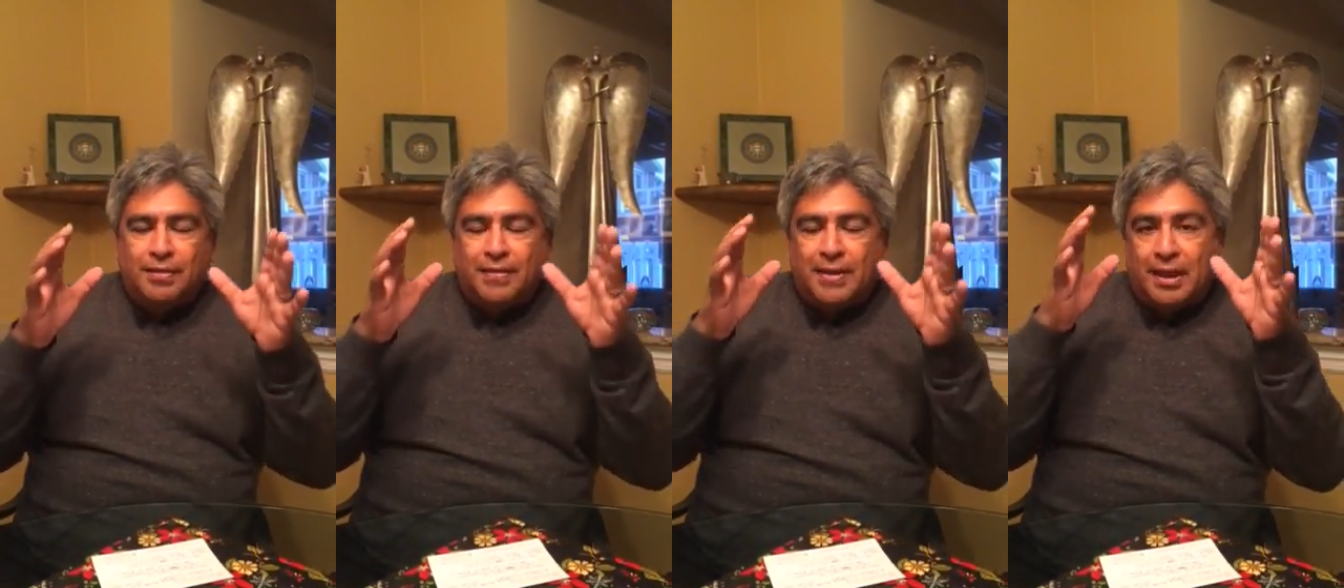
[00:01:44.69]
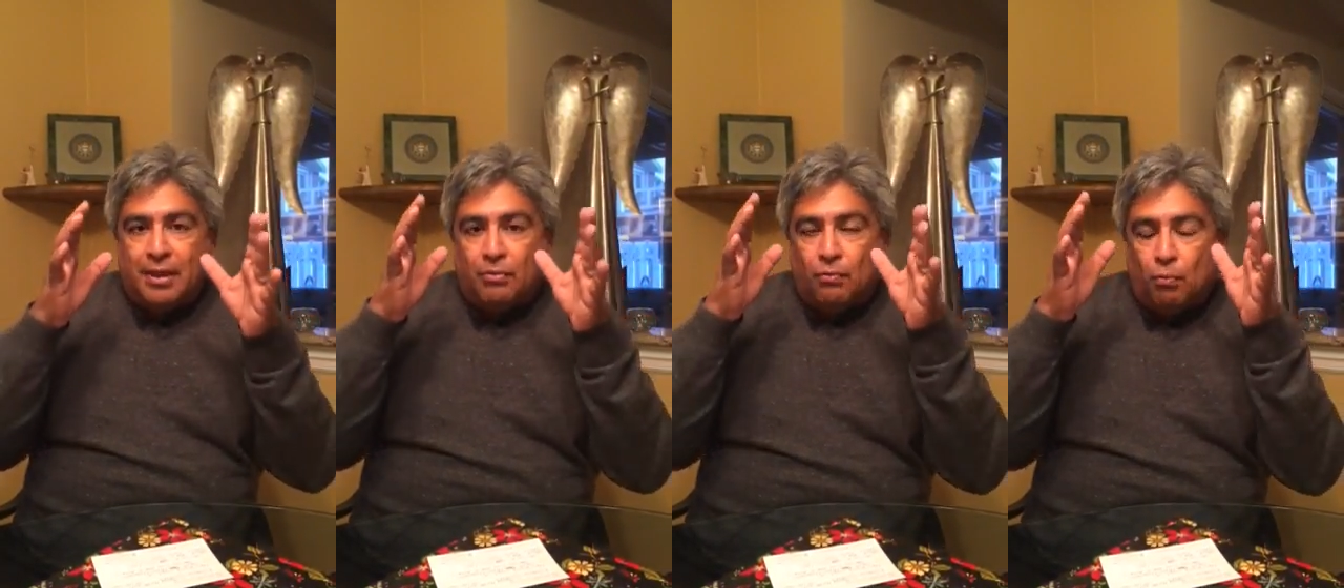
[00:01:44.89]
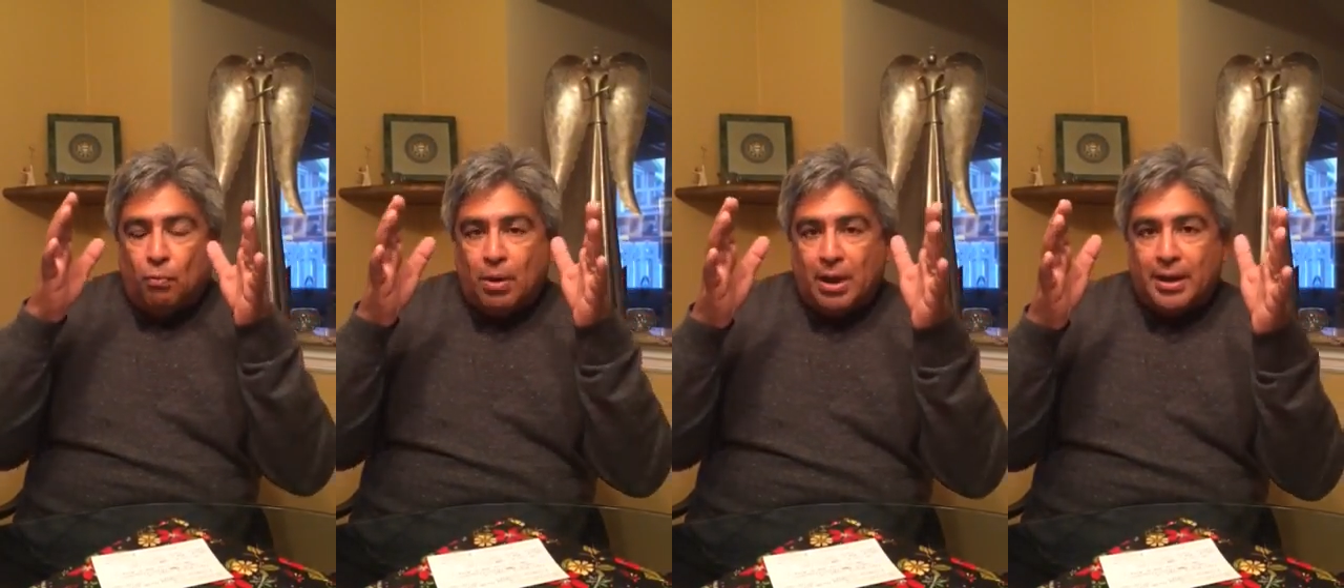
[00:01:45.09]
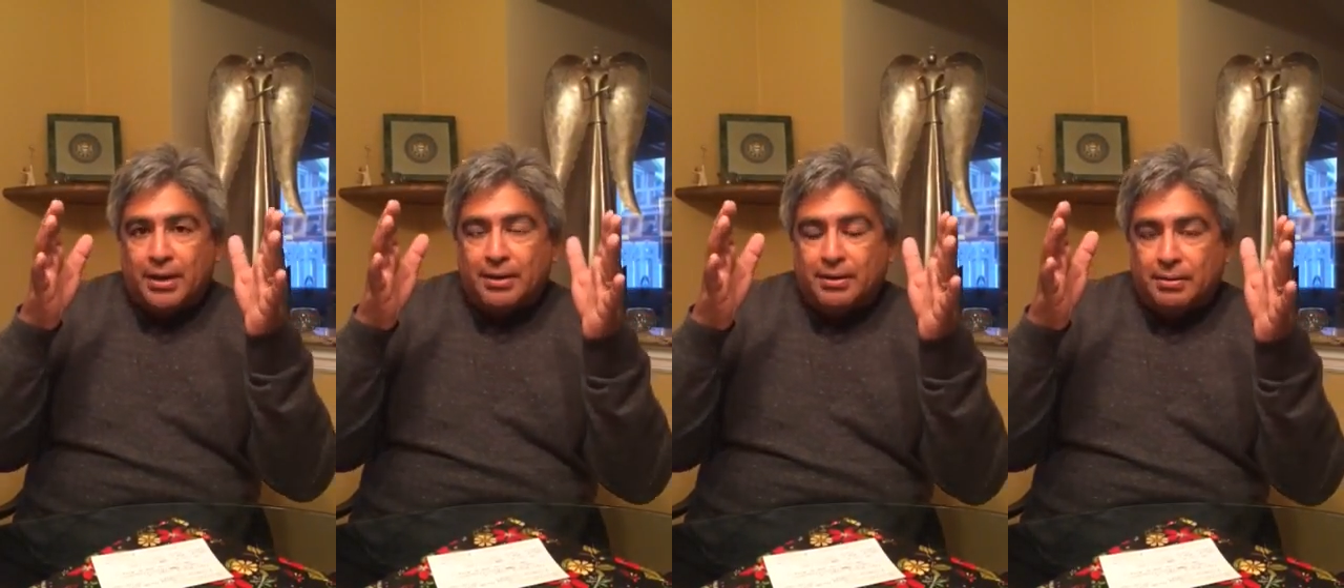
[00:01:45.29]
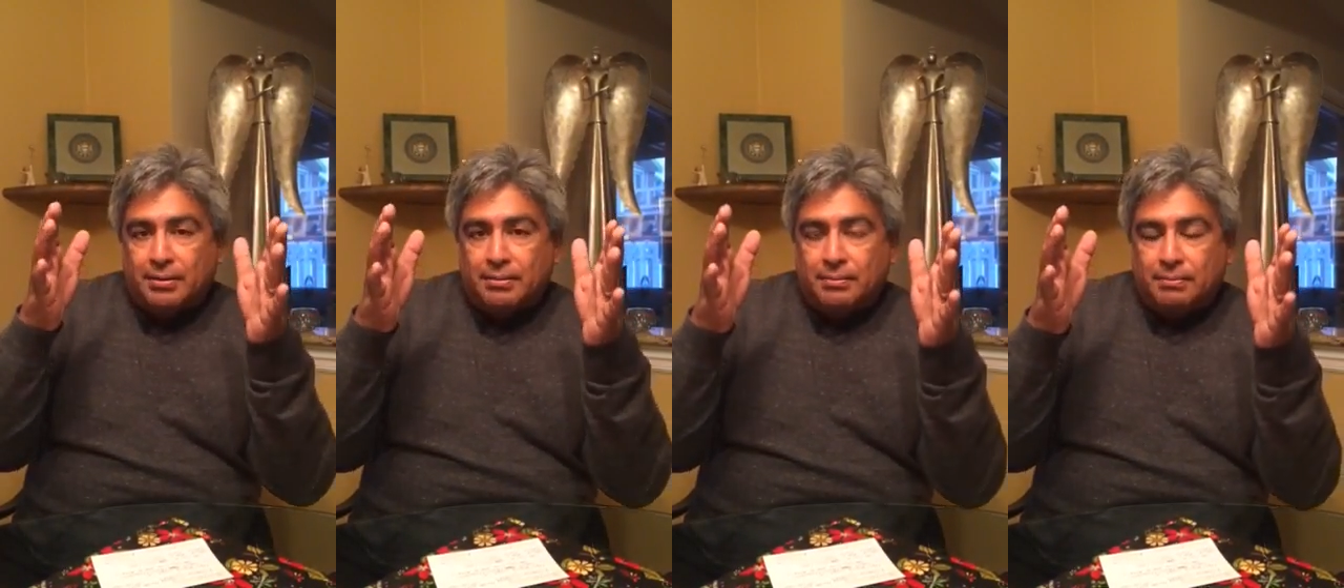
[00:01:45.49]
than
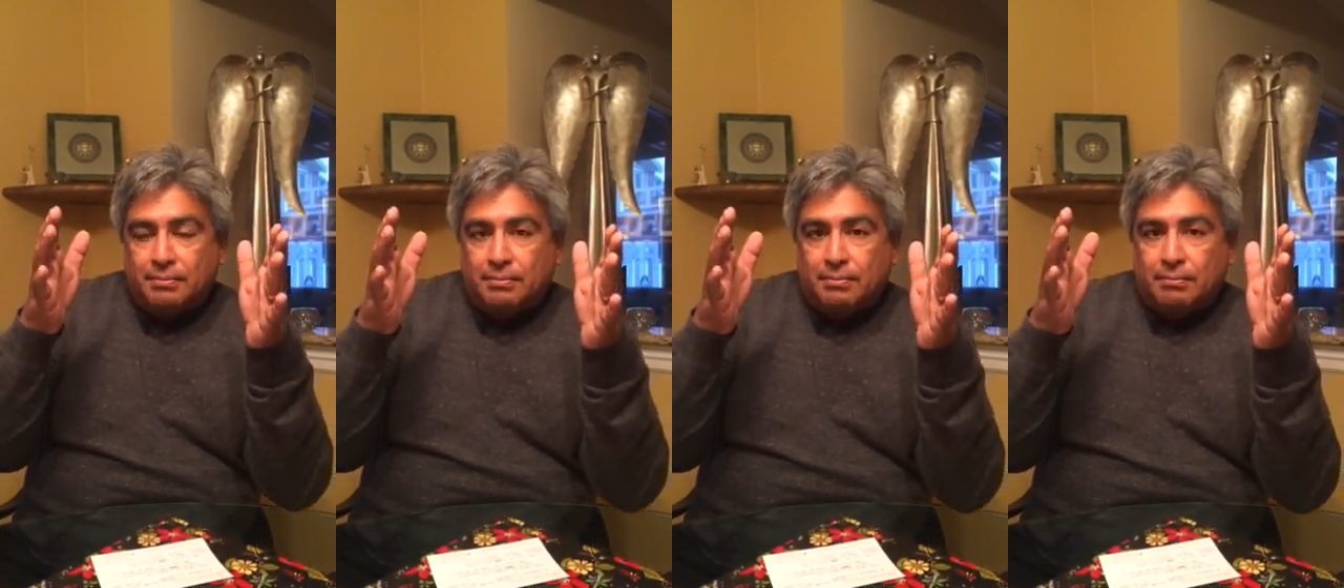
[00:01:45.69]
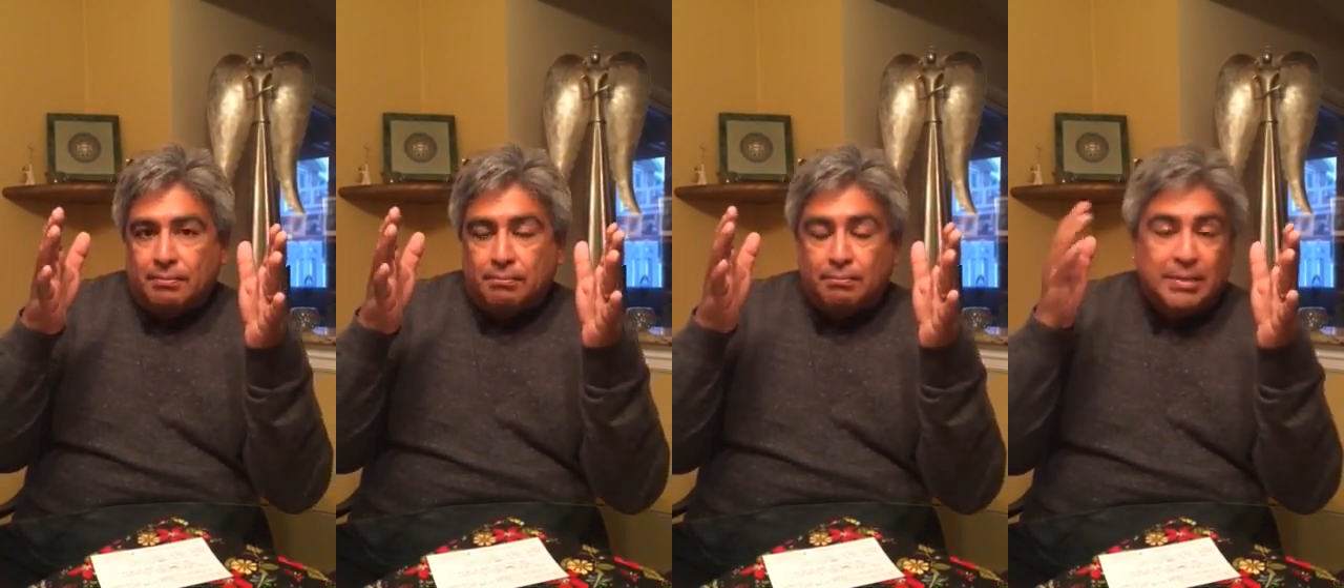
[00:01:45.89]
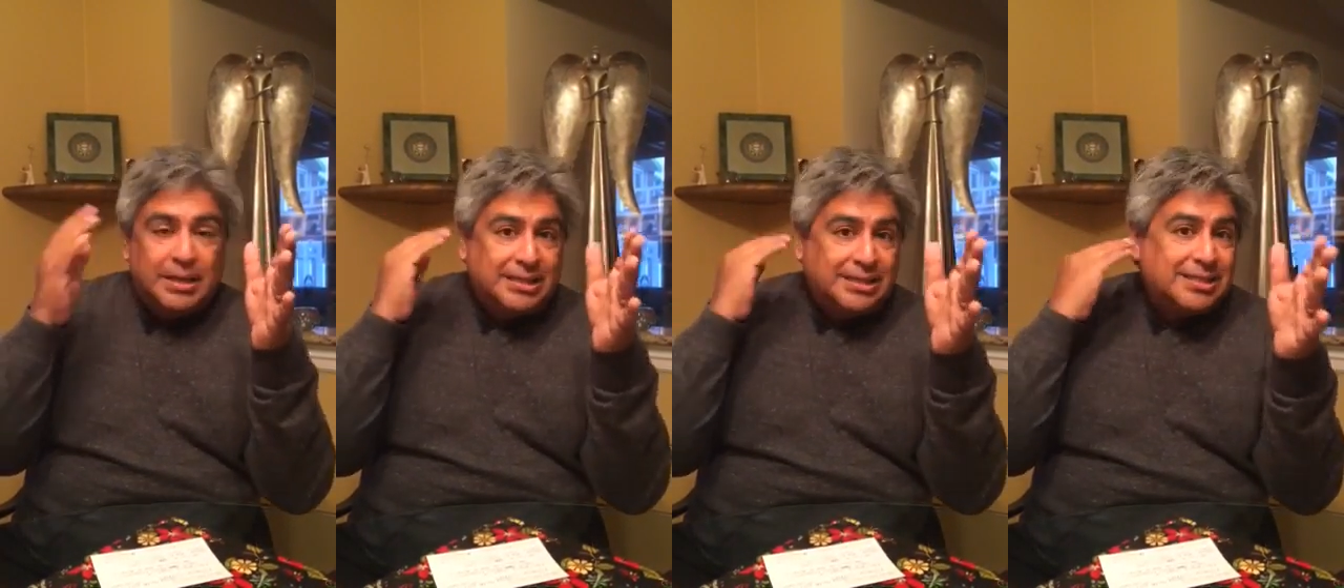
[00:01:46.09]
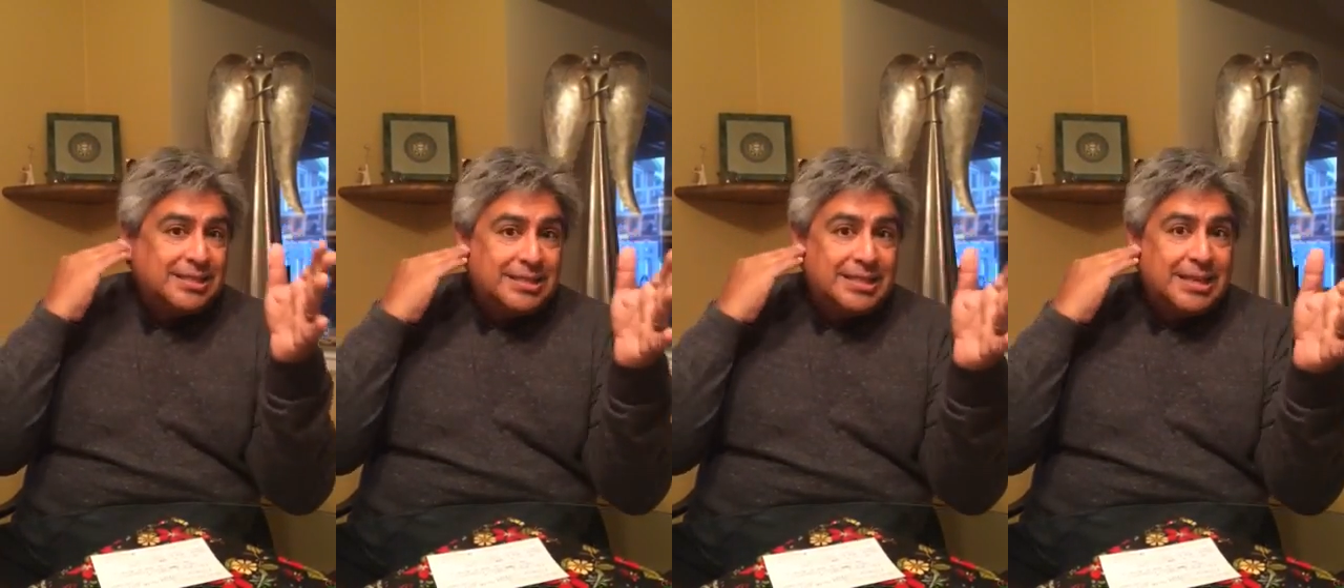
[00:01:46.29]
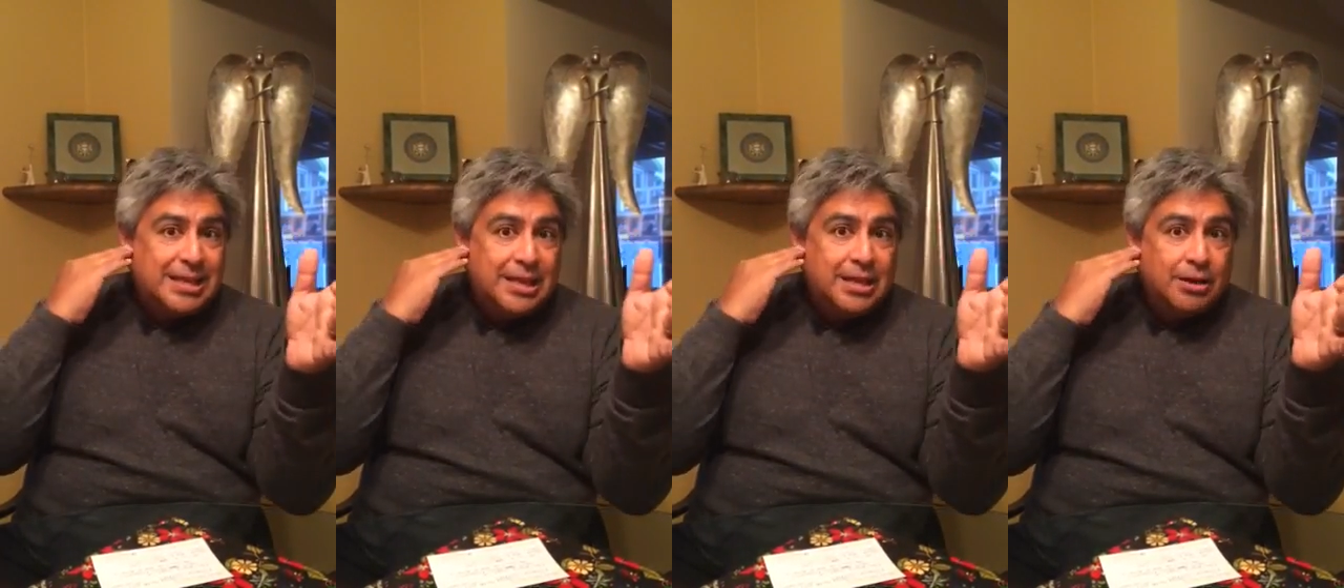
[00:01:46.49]
what meets
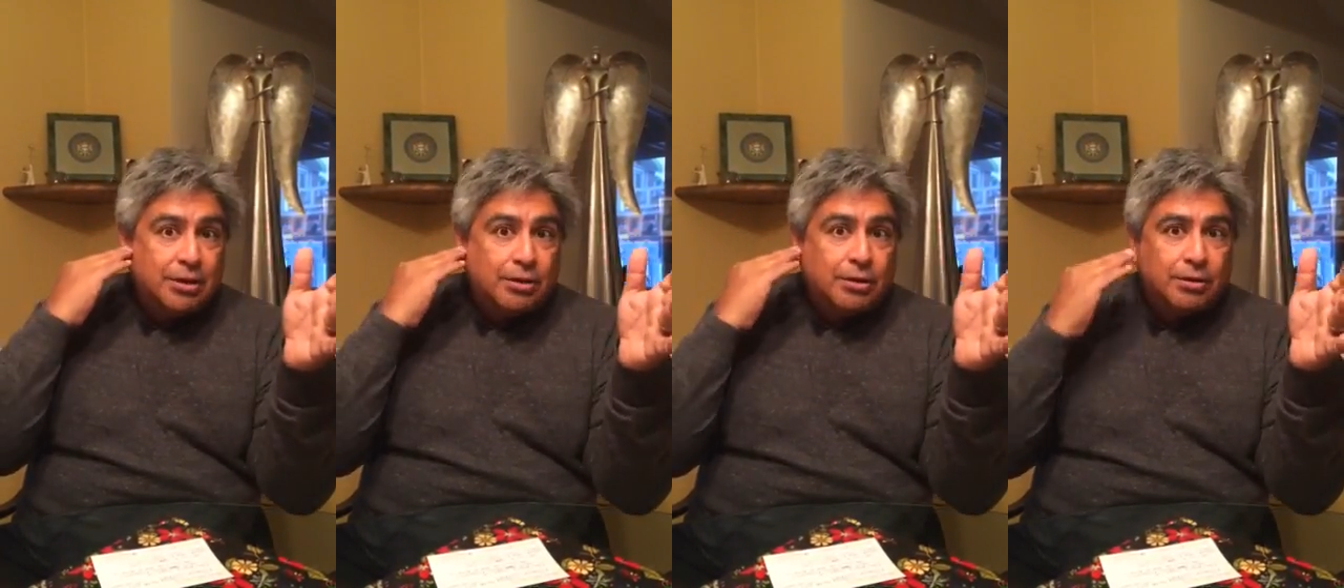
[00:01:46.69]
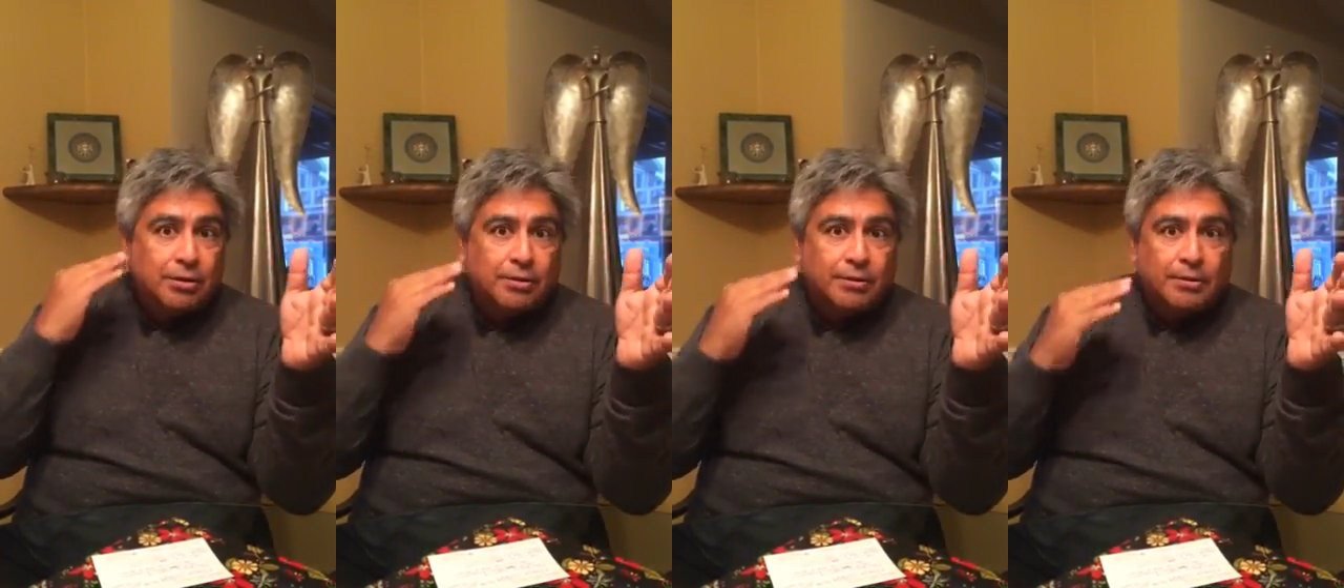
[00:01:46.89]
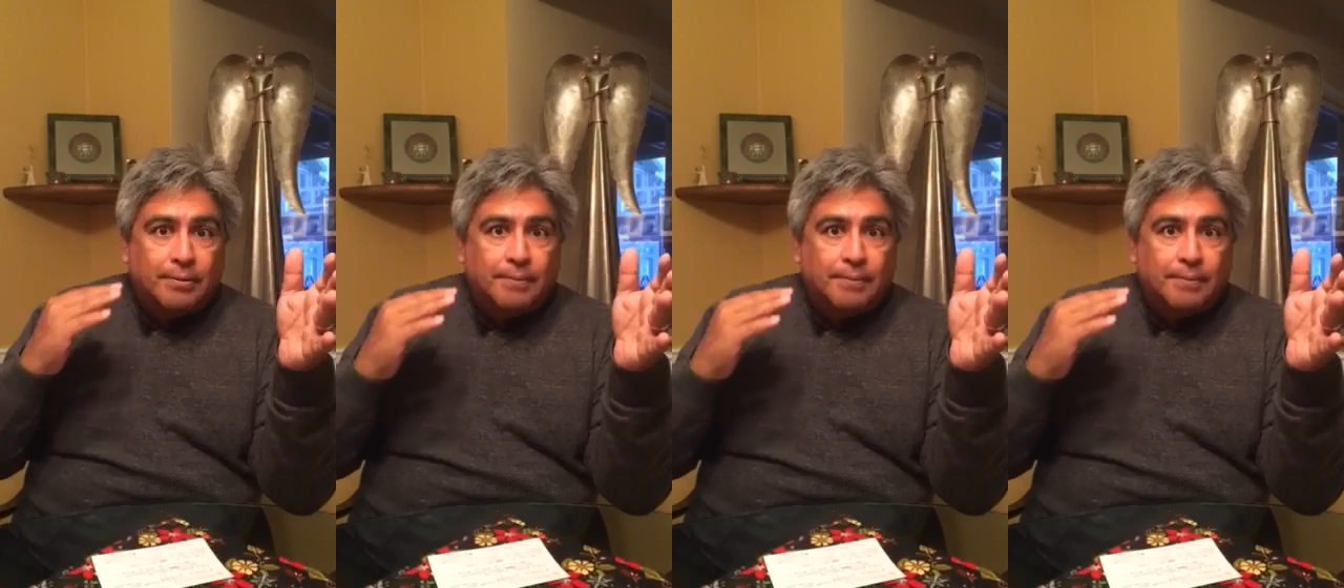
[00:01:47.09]
the ear.